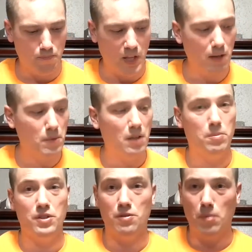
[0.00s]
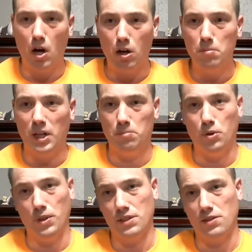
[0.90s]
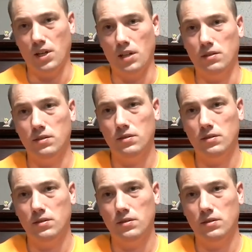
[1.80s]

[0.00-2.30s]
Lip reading: Then I'm going to put some arming points on,